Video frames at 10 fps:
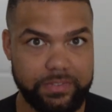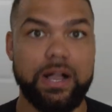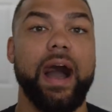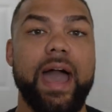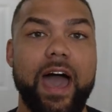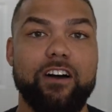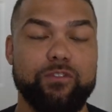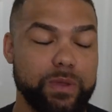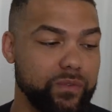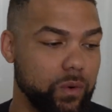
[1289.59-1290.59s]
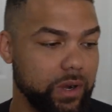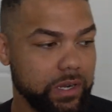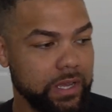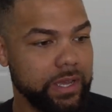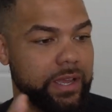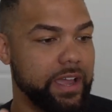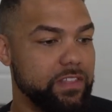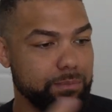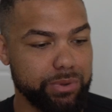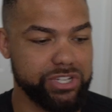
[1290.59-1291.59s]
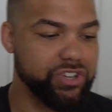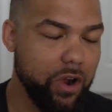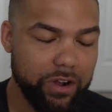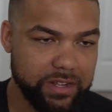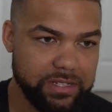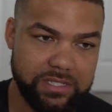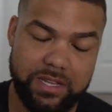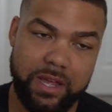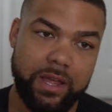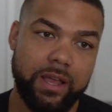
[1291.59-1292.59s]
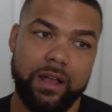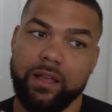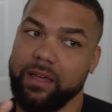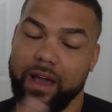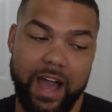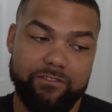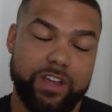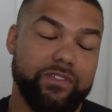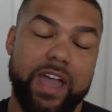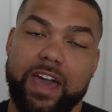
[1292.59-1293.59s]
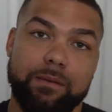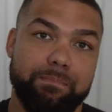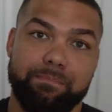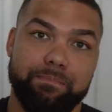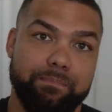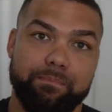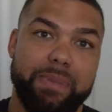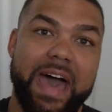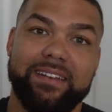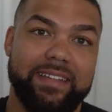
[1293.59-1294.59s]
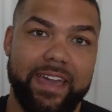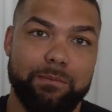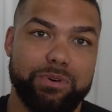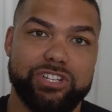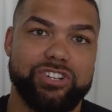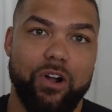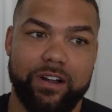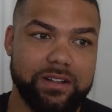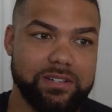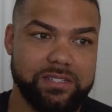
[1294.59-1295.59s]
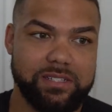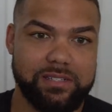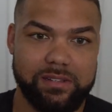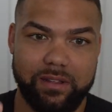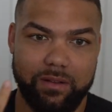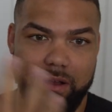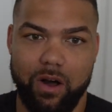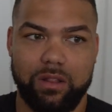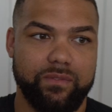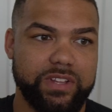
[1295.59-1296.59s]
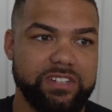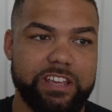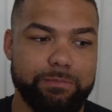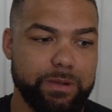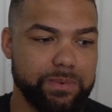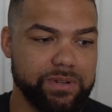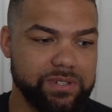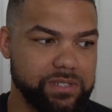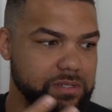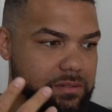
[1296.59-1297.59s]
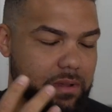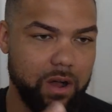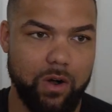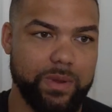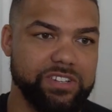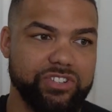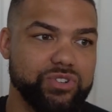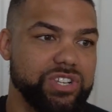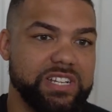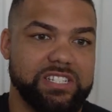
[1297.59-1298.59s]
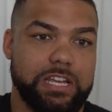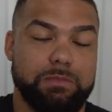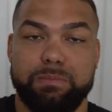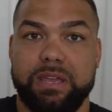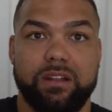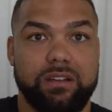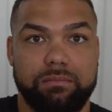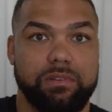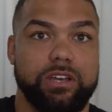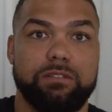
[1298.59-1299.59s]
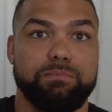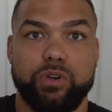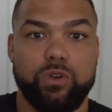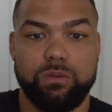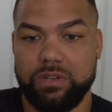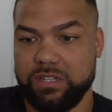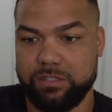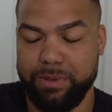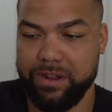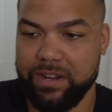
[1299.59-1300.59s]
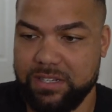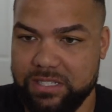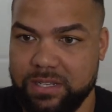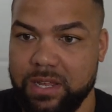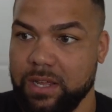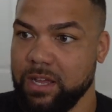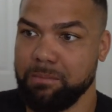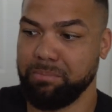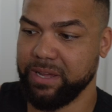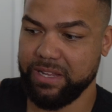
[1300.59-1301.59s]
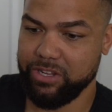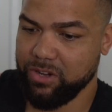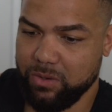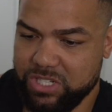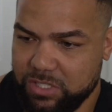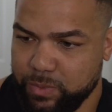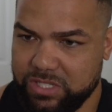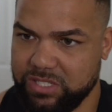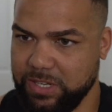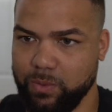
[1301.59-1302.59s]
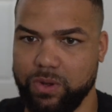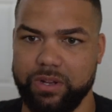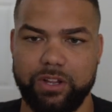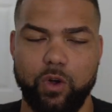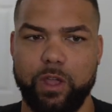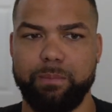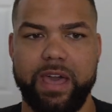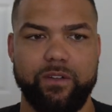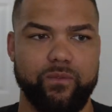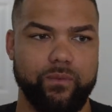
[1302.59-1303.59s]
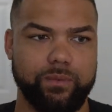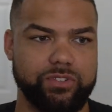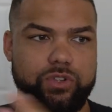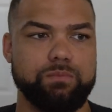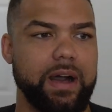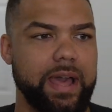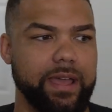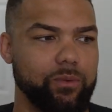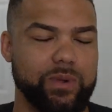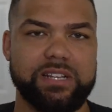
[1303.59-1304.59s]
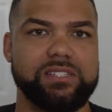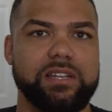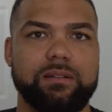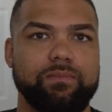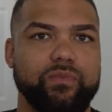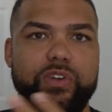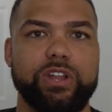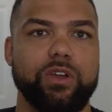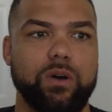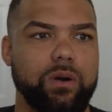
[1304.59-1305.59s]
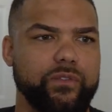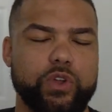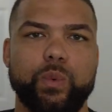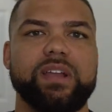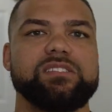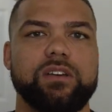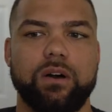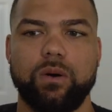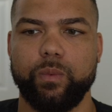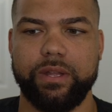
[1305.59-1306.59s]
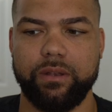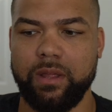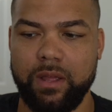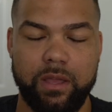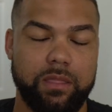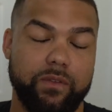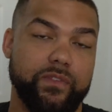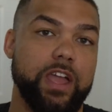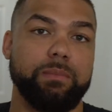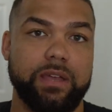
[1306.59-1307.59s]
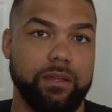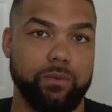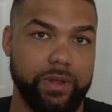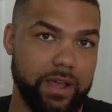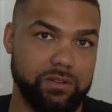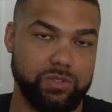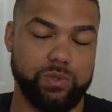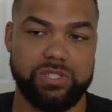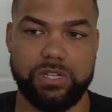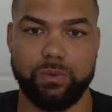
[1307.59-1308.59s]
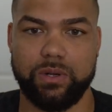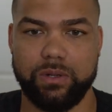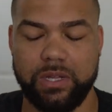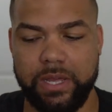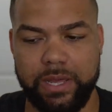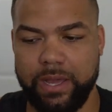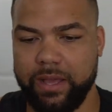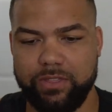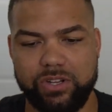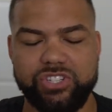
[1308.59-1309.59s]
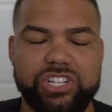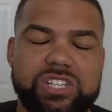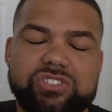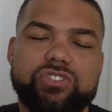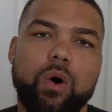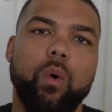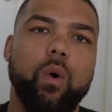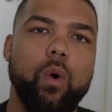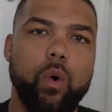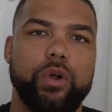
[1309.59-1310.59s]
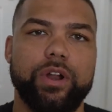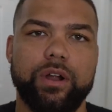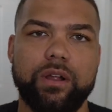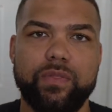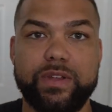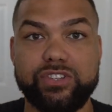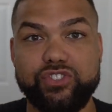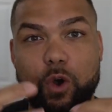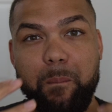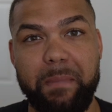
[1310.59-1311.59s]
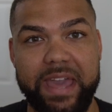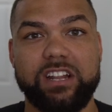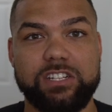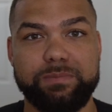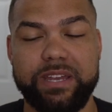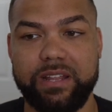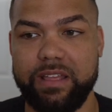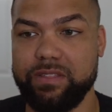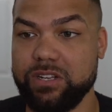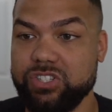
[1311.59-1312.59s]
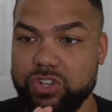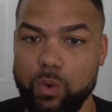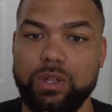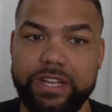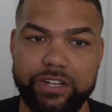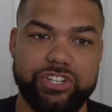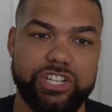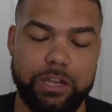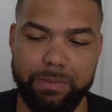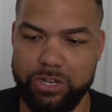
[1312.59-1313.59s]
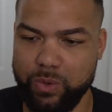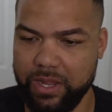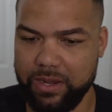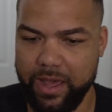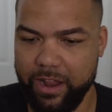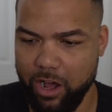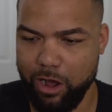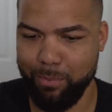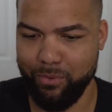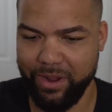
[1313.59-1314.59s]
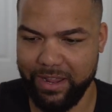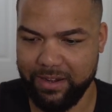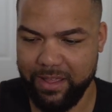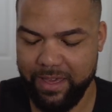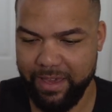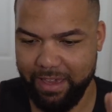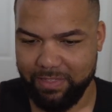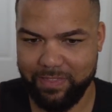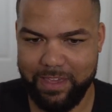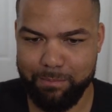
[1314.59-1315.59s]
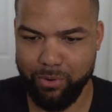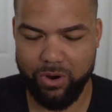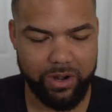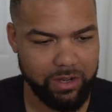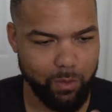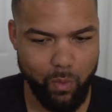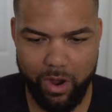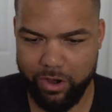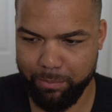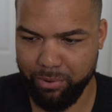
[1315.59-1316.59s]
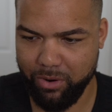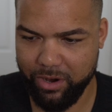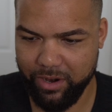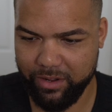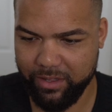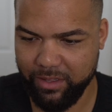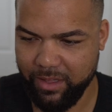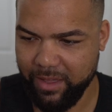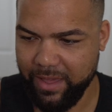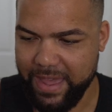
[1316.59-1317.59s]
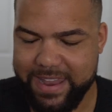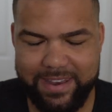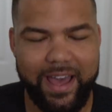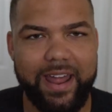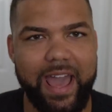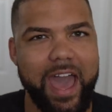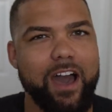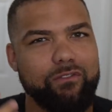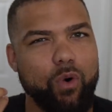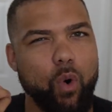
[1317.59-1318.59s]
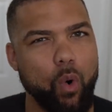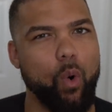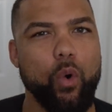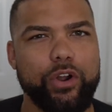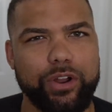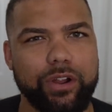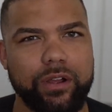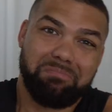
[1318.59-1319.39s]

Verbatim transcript: I have before. And then Busch Gardens, I've never had a bad day at Busch Gardens. All of the team members always usually seem to be in a good mood, good spirits. But you know, just with SeaWorld and going back to my recent video a few weeks ago when the family went out to SeaWorld, there's just no order, there's no management, and there's no leadership. And you cannot operate a theme park, a water park, and not have order.